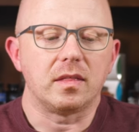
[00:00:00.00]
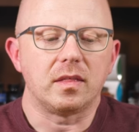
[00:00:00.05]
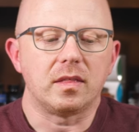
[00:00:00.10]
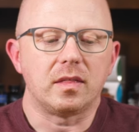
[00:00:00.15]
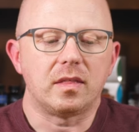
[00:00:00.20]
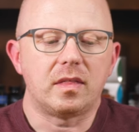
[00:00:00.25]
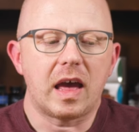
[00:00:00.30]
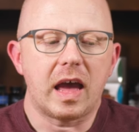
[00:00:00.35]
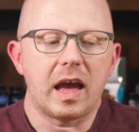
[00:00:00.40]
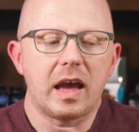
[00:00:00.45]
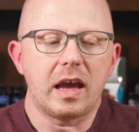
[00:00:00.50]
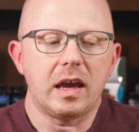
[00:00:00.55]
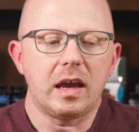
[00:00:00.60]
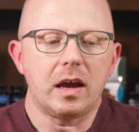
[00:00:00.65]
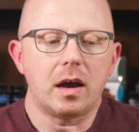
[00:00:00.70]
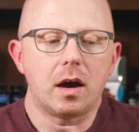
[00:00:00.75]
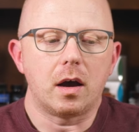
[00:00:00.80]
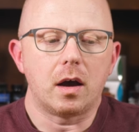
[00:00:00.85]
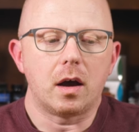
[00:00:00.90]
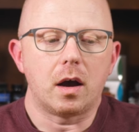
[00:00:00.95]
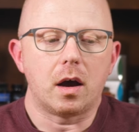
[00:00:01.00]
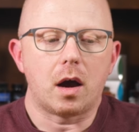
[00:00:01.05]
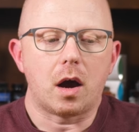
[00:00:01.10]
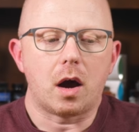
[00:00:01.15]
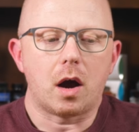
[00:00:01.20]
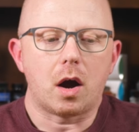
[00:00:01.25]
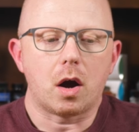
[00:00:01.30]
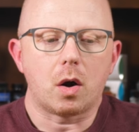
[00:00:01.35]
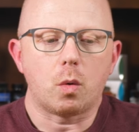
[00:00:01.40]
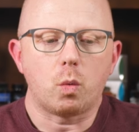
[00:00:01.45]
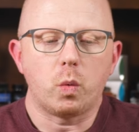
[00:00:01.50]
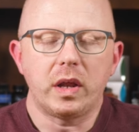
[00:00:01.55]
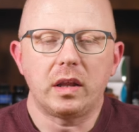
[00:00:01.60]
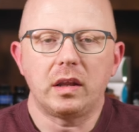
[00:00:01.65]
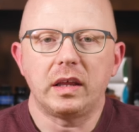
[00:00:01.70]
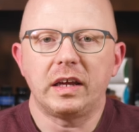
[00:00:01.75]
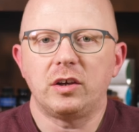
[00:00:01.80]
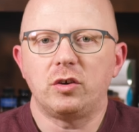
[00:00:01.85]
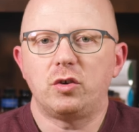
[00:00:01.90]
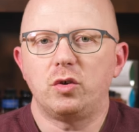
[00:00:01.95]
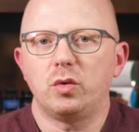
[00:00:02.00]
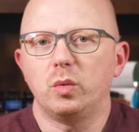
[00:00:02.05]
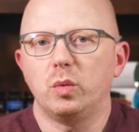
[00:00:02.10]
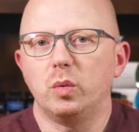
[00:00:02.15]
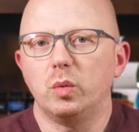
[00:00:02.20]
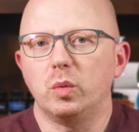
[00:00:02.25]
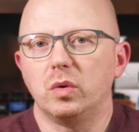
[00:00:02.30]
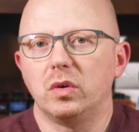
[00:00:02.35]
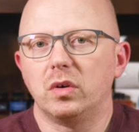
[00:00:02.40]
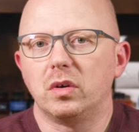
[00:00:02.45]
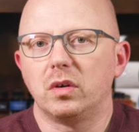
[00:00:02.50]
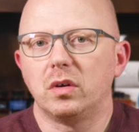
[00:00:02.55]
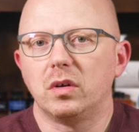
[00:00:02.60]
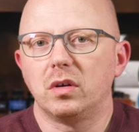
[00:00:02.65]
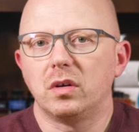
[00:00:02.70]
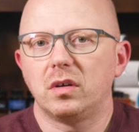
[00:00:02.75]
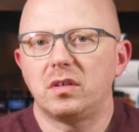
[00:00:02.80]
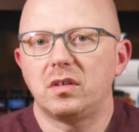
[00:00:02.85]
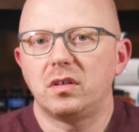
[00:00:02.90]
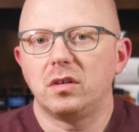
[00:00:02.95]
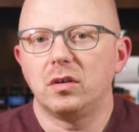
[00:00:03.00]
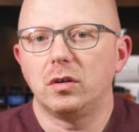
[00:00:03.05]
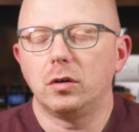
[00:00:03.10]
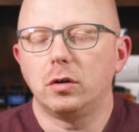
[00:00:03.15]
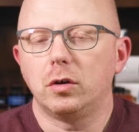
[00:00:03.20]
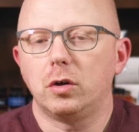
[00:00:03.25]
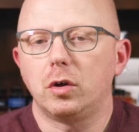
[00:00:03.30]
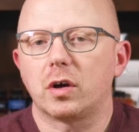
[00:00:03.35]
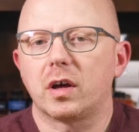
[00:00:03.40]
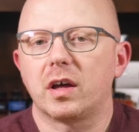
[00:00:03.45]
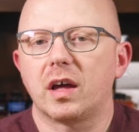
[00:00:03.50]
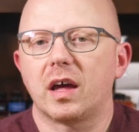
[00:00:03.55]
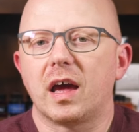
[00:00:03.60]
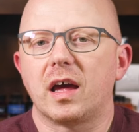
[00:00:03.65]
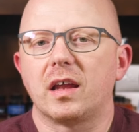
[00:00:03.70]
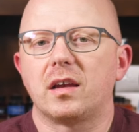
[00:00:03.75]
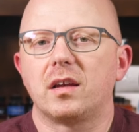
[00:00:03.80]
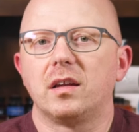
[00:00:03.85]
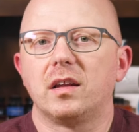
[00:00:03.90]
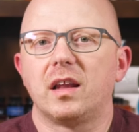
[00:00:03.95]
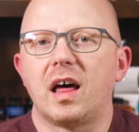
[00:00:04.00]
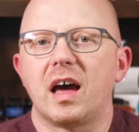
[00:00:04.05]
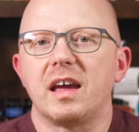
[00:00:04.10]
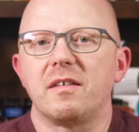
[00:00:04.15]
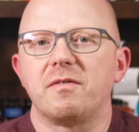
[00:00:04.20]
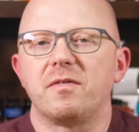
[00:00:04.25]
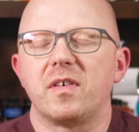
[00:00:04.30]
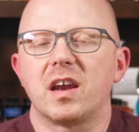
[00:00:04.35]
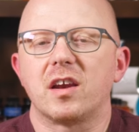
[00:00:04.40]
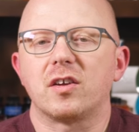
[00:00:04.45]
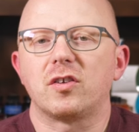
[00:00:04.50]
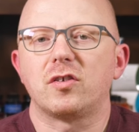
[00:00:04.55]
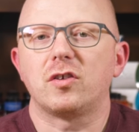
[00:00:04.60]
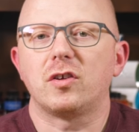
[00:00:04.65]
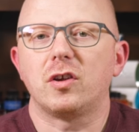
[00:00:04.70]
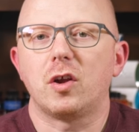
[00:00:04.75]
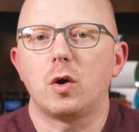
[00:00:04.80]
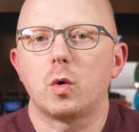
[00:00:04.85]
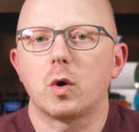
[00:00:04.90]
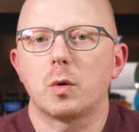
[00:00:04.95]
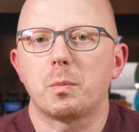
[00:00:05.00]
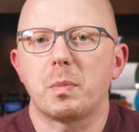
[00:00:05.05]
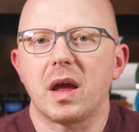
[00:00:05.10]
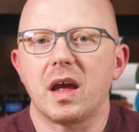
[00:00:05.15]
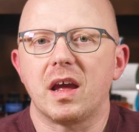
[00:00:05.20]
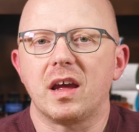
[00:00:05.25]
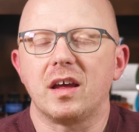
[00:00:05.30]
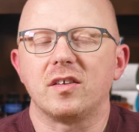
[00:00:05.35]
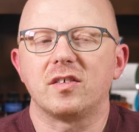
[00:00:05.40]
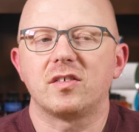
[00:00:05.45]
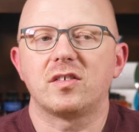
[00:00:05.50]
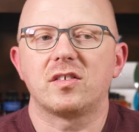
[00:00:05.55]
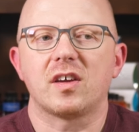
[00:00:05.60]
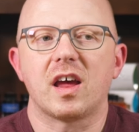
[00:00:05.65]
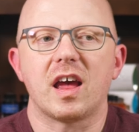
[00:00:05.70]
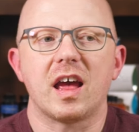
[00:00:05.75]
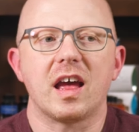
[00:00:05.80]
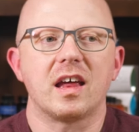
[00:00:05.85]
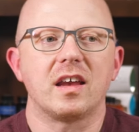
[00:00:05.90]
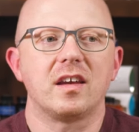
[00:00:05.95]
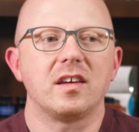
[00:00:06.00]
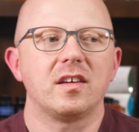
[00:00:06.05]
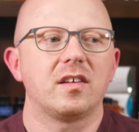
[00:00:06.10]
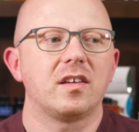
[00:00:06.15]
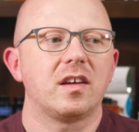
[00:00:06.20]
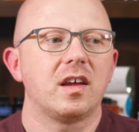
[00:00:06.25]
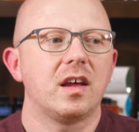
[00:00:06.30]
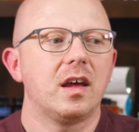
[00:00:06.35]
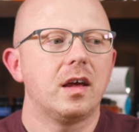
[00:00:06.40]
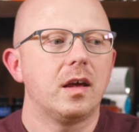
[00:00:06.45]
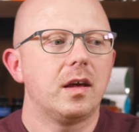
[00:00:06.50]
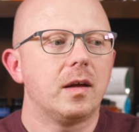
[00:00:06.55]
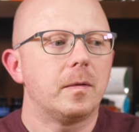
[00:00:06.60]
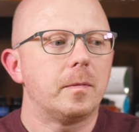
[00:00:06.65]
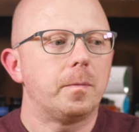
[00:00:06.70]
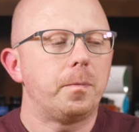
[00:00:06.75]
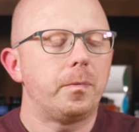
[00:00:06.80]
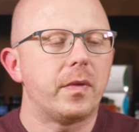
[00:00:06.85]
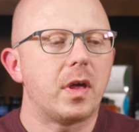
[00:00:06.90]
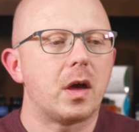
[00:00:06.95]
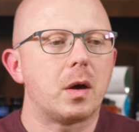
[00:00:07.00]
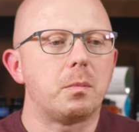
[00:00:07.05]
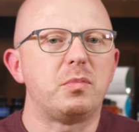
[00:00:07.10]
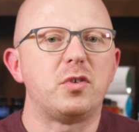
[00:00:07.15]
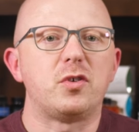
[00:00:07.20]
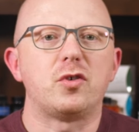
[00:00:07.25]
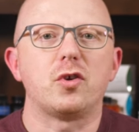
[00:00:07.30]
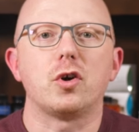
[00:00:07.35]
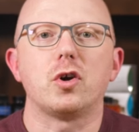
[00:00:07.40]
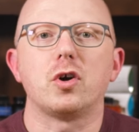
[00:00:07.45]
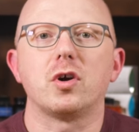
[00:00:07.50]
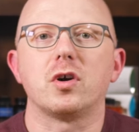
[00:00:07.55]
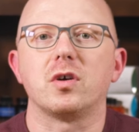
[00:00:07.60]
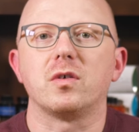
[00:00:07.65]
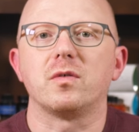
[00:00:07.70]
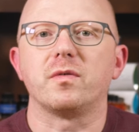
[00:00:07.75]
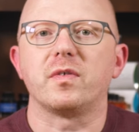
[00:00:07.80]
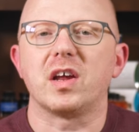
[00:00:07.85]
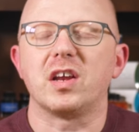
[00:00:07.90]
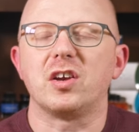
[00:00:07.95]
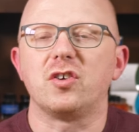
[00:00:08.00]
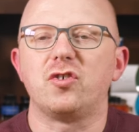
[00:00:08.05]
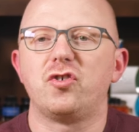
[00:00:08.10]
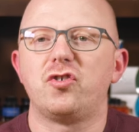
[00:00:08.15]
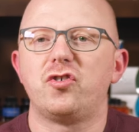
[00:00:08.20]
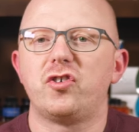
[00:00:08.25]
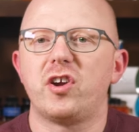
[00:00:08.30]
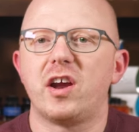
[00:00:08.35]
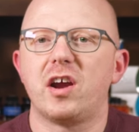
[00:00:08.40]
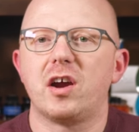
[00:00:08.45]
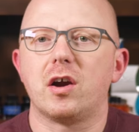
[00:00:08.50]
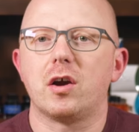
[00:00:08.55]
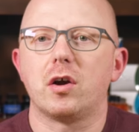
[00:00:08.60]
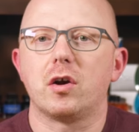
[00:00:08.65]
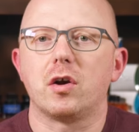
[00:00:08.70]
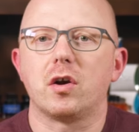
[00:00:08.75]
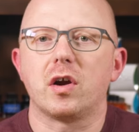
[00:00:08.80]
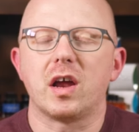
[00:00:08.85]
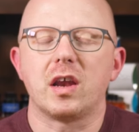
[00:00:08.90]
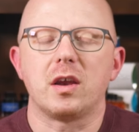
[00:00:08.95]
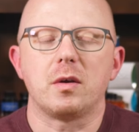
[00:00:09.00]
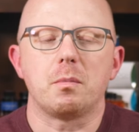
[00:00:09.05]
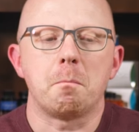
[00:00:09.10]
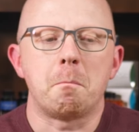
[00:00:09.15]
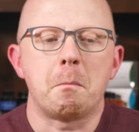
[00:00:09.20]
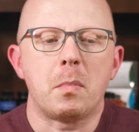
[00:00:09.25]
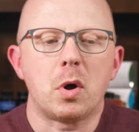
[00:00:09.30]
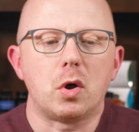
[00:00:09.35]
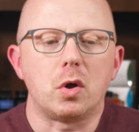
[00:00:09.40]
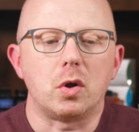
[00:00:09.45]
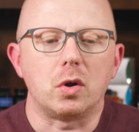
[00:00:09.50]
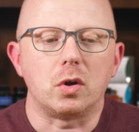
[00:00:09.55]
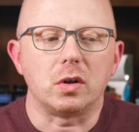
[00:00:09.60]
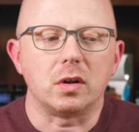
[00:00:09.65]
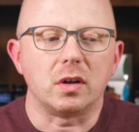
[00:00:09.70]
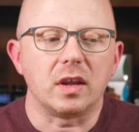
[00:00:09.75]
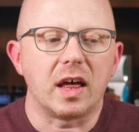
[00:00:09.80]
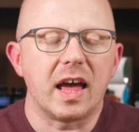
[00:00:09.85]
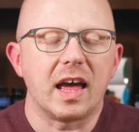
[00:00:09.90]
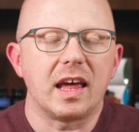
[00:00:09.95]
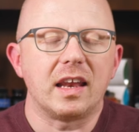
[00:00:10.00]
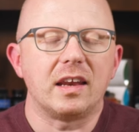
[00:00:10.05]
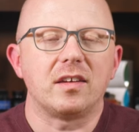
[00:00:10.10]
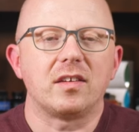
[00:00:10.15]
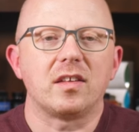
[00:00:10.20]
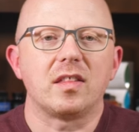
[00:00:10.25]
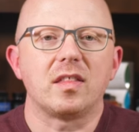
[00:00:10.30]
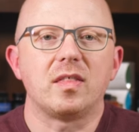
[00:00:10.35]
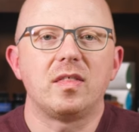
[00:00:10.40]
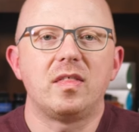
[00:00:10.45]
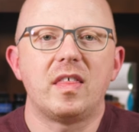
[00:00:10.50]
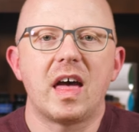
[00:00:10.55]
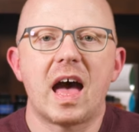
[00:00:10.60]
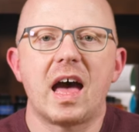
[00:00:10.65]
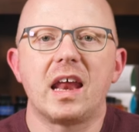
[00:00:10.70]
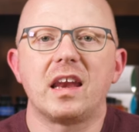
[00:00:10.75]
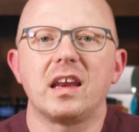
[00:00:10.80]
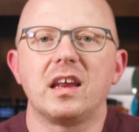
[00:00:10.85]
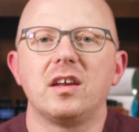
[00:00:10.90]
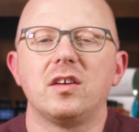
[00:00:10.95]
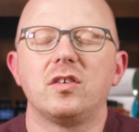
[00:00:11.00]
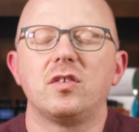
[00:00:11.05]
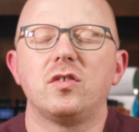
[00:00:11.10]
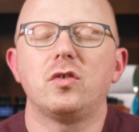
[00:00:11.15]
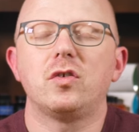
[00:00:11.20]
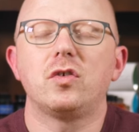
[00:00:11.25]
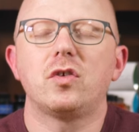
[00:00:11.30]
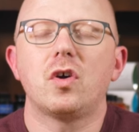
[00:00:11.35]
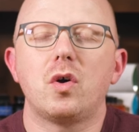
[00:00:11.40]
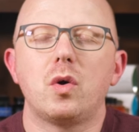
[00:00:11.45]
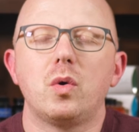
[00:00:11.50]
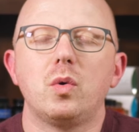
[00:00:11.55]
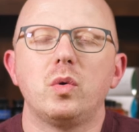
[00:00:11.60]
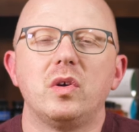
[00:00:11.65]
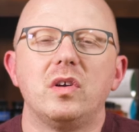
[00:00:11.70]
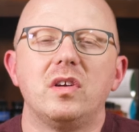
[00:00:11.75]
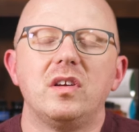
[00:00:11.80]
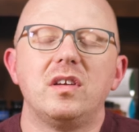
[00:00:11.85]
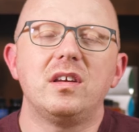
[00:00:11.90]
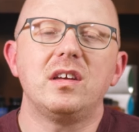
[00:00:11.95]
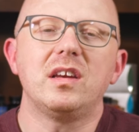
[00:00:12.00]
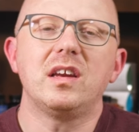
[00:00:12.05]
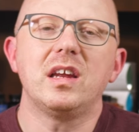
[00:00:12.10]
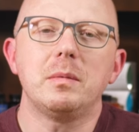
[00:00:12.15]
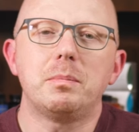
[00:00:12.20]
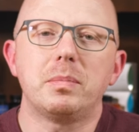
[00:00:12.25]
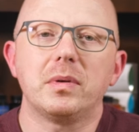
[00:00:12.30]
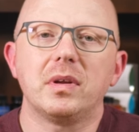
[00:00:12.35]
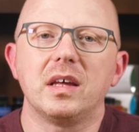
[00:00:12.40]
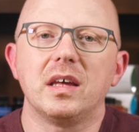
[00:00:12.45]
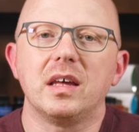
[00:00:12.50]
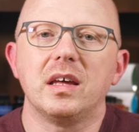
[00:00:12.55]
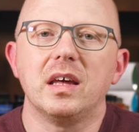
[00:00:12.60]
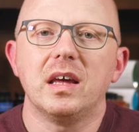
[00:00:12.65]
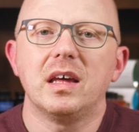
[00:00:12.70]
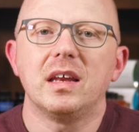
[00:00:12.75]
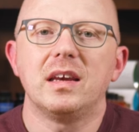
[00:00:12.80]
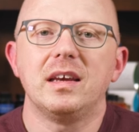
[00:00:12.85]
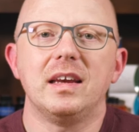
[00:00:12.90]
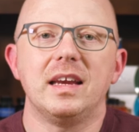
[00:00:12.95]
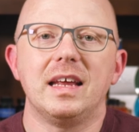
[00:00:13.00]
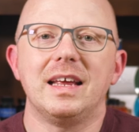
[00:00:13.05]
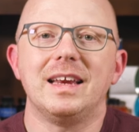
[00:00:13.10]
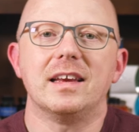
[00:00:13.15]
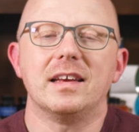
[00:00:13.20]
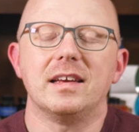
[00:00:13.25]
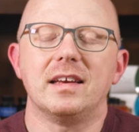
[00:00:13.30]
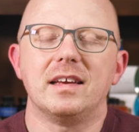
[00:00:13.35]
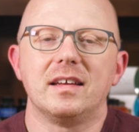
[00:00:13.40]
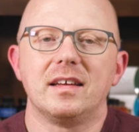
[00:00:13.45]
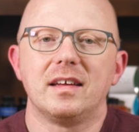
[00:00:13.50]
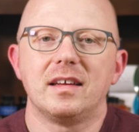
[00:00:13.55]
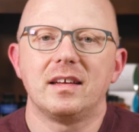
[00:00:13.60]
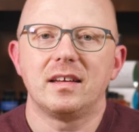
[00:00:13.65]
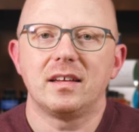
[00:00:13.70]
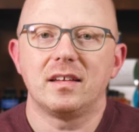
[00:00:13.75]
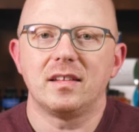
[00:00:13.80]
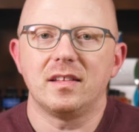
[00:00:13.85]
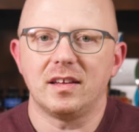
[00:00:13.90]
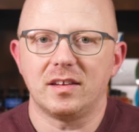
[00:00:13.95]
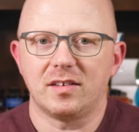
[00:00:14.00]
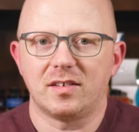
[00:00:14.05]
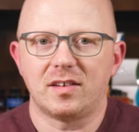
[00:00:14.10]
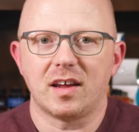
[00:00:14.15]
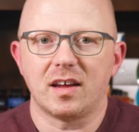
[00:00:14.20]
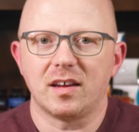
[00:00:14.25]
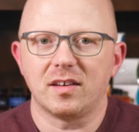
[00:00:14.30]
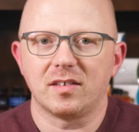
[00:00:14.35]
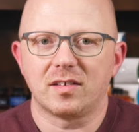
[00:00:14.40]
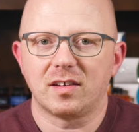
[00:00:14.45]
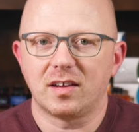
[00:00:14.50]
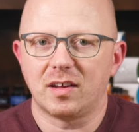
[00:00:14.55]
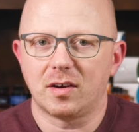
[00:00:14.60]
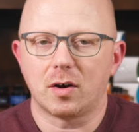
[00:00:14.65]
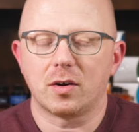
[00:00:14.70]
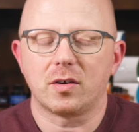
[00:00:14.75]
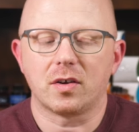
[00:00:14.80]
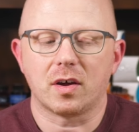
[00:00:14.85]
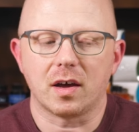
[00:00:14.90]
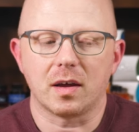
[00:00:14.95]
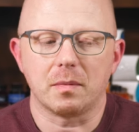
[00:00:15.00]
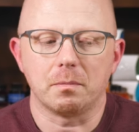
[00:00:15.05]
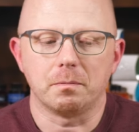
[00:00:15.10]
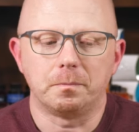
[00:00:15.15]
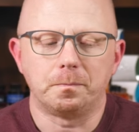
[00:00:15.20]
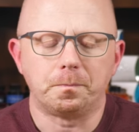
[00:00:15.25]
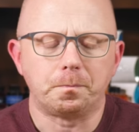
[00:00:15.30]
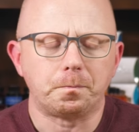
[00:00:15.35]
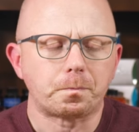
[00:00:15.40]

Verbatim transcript: They are willing to look at life at a slower pace and observe and share and mull. And that is so deeply needed these days in our time.